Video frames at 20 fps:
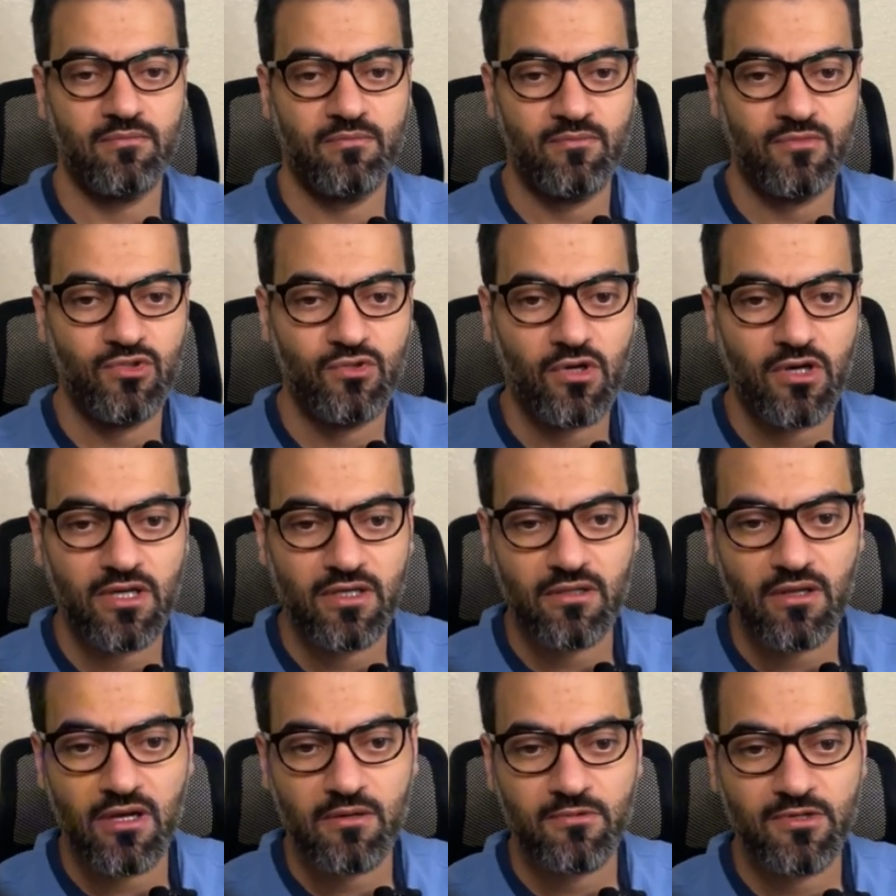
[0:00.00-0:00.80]

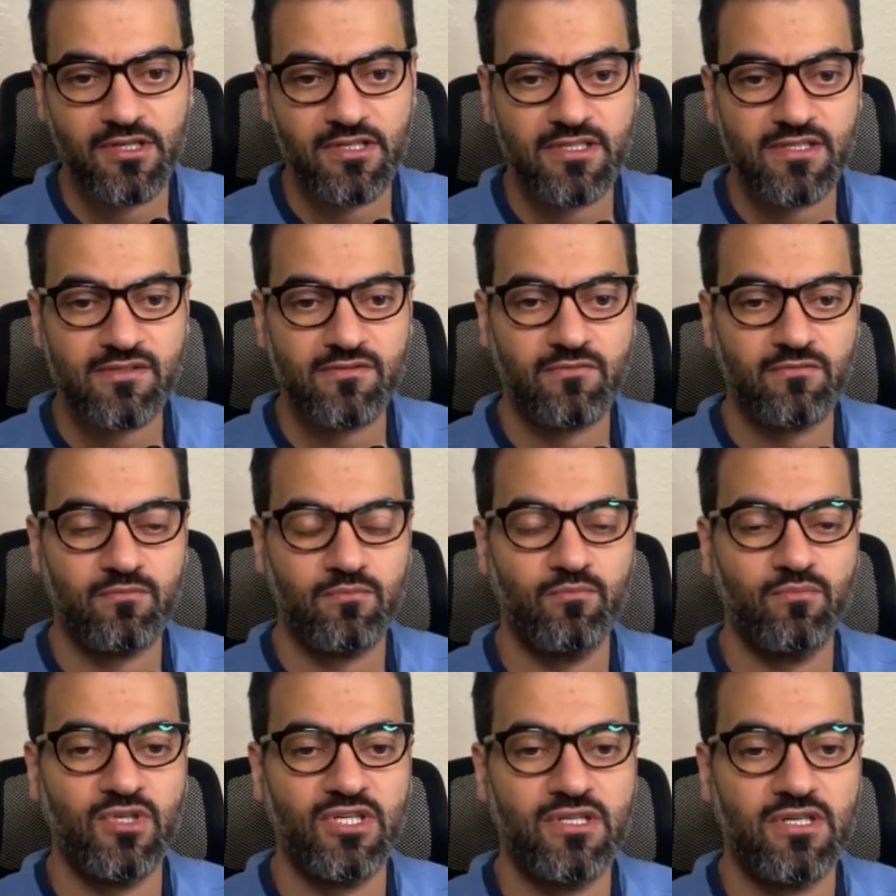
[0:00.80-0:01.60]
UI libraries,
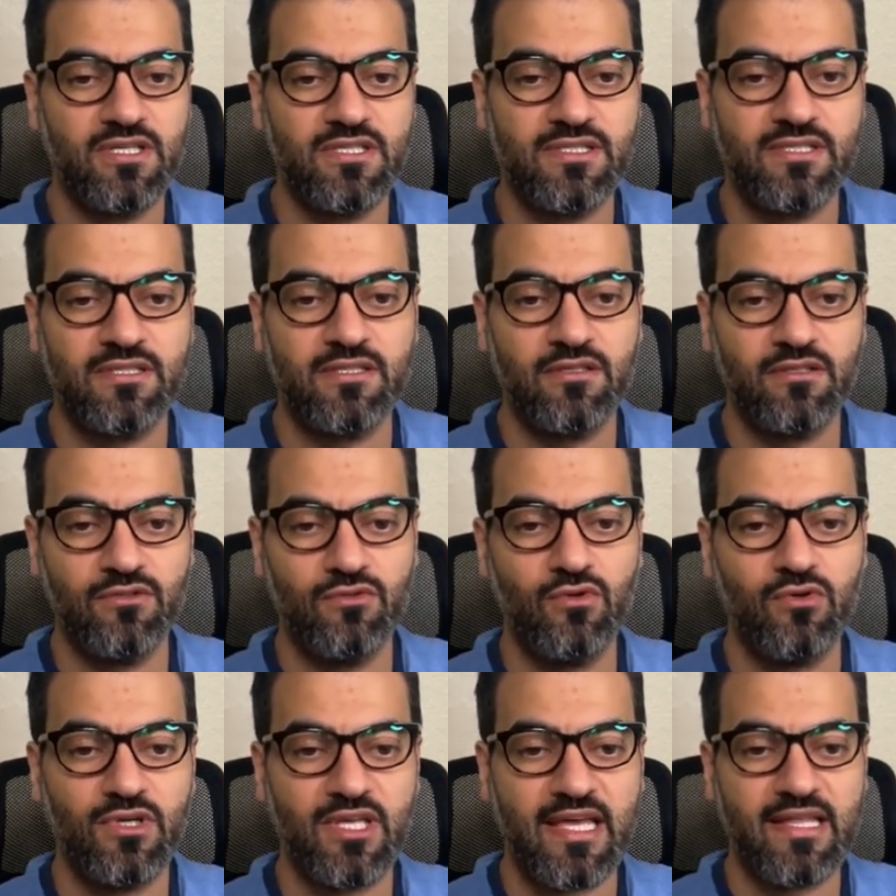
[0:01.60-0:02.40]
because
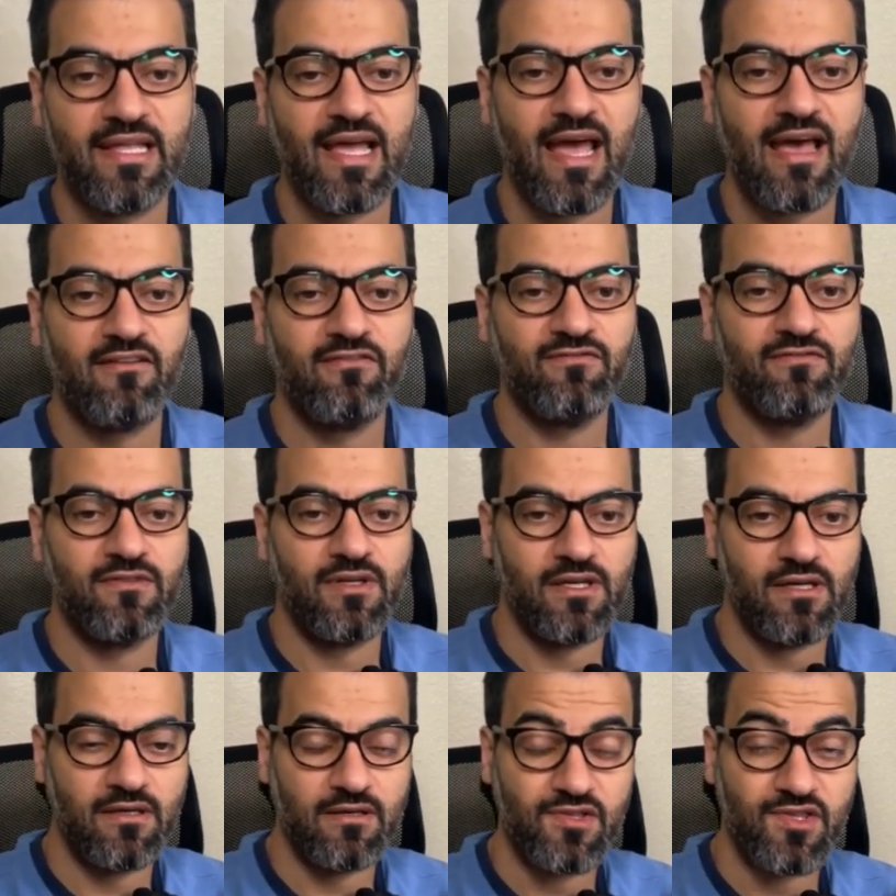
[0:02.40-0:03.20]
you can have
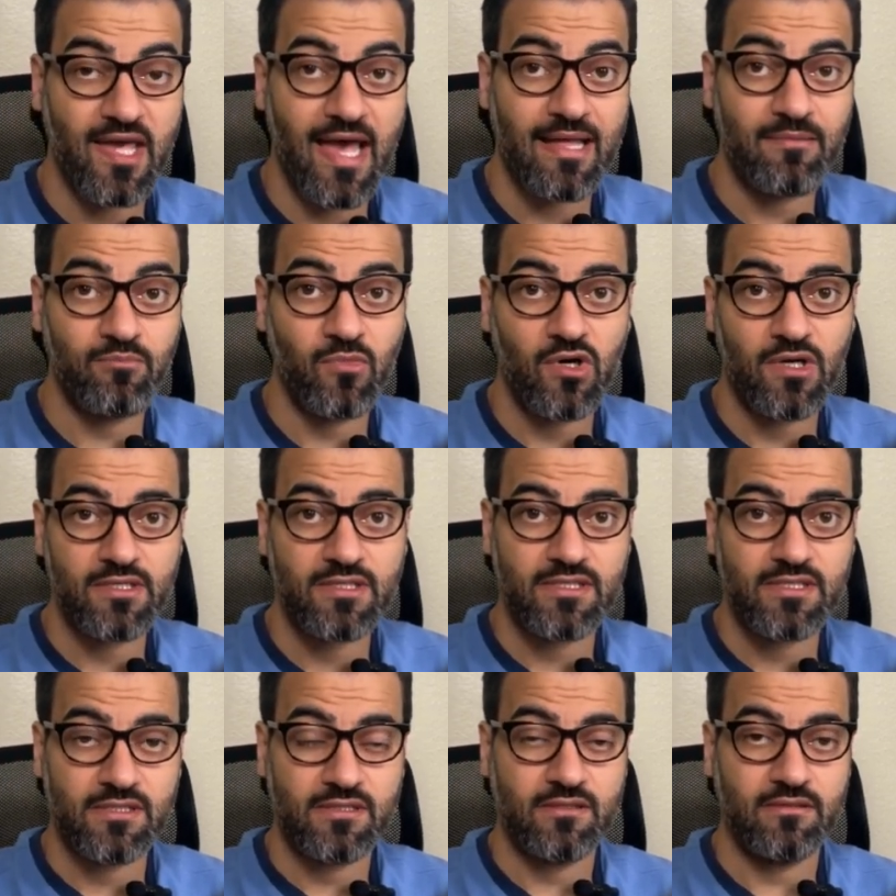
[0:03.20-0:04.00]

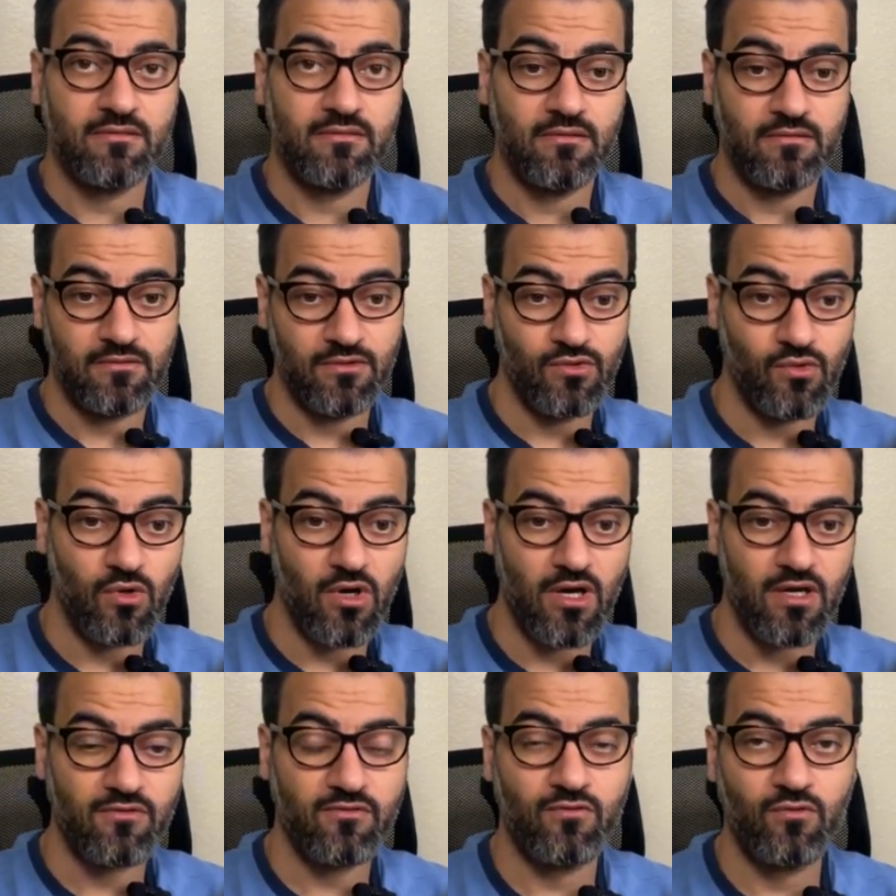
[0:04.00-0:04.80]
chatbots
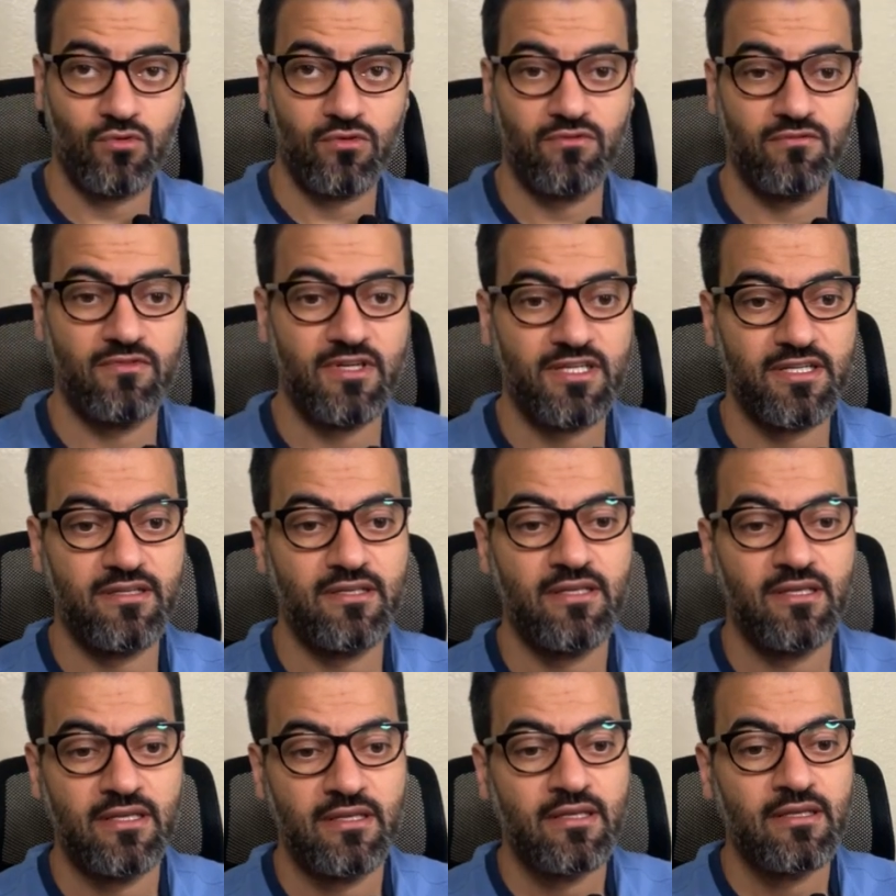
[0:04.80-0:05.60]
UI for very